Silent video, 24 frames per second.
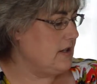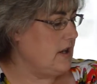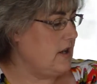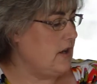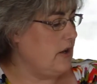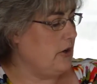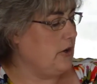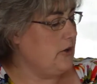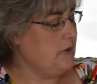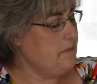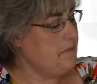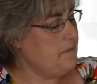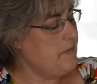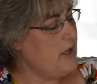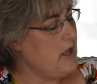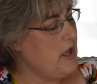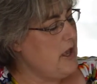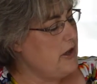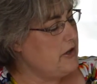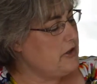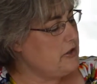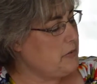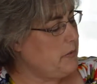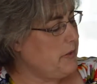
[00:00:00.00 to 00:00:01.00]
here,
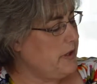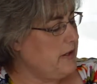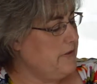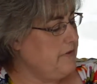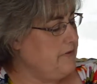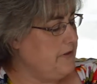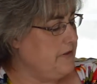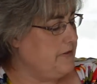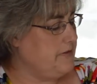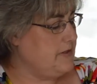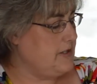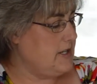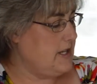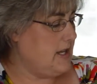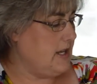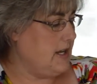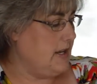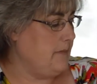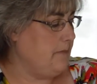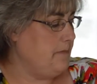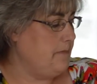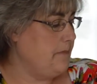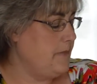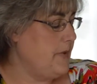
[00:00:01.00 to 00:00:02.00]
2015.
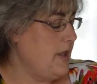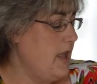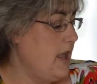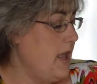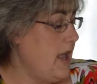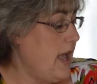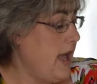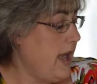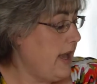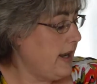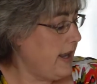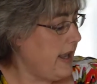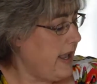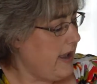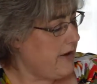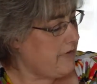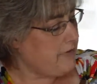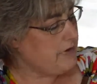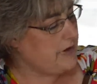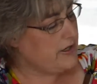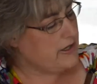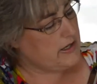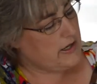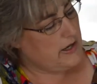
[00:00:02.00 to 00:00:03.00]
And I have
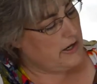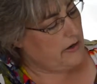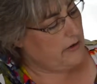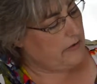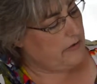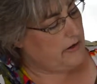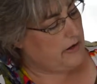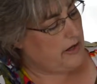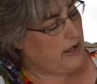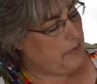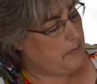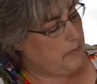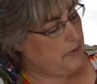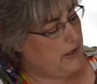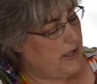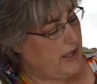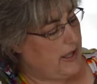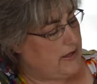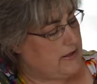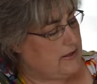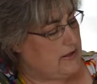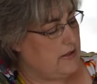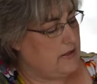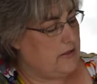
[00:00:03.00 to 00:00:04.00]
written here that I
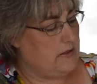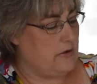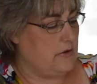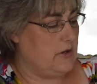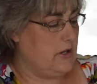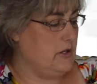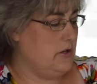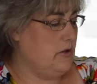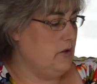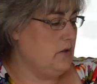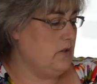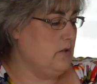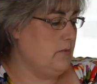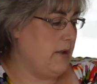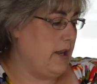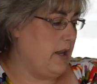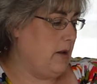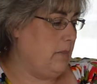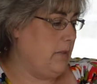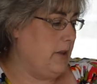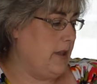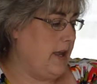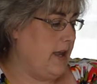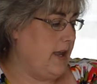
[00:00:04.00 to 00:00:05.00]
planted 32 tomato
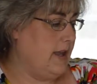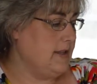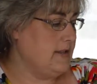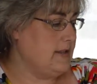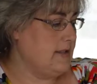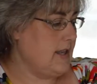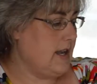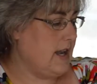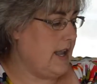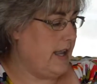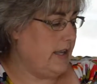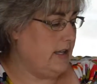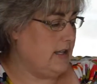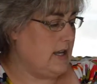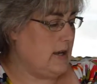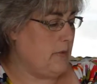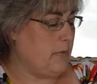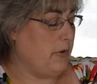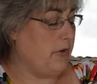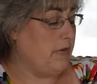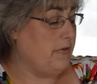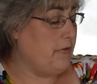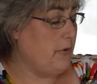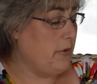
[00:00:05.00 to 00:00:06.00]
plants, and I ended up
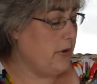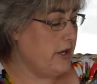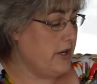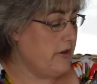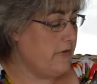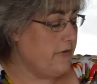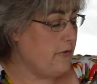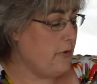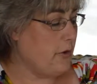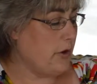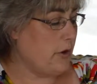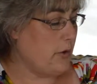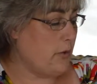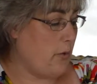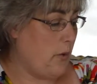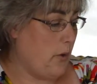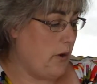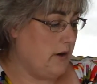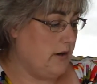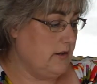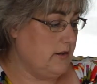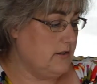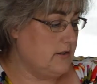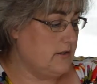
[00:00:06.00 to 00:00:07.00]
with 44
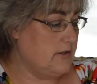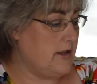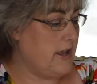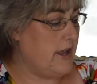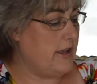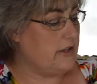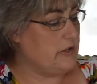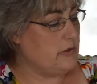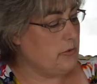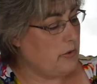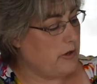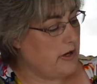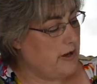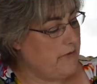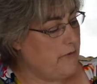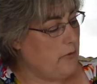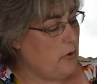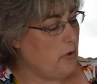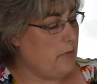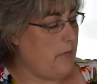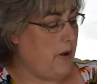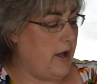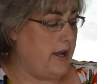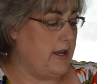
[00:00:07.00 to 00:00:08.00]
quarts and 24
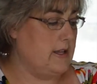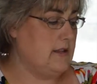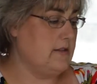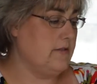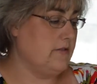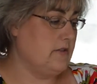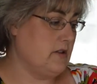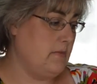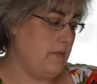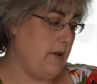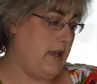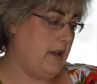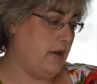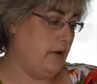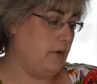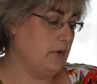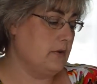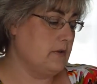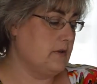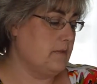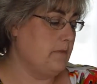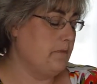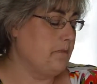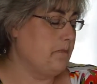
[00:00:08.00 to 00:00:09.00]
pints of
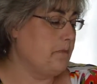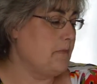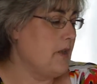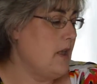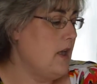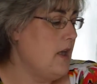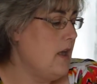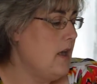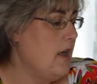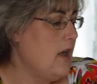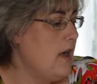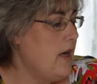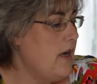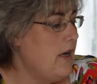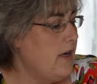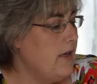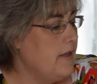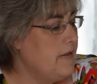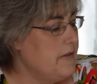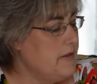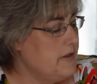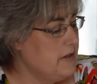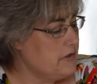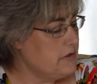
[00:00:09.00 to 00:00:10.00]
tomatoes.
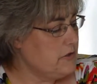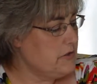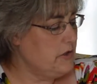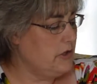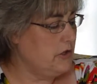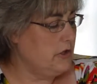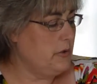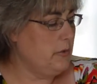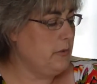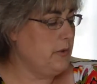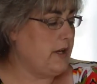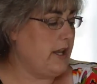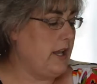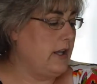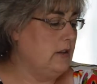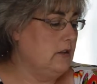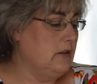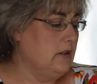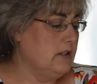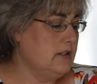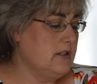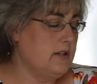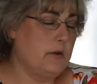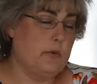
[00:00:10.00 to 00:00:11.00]
This year, when I
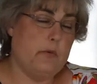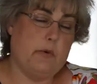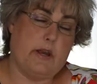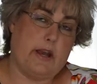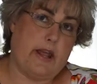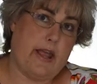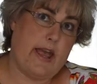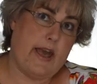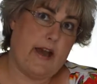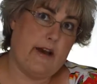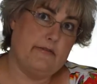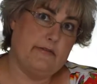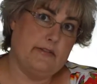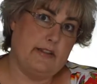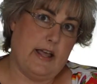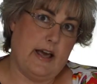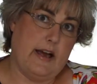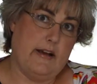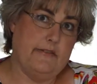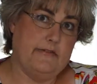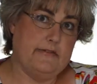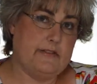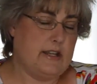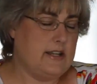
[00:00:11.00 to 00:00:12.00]
looked at what I have
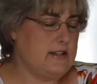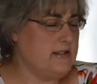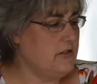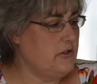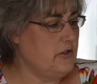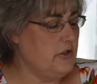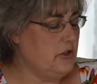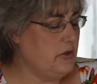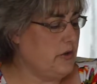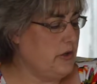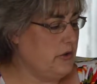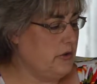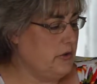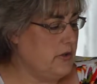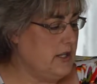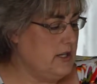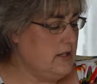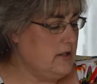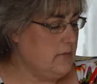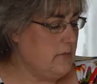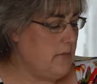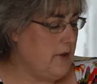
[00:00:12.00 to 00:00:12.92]
left, I said, you know, I don't need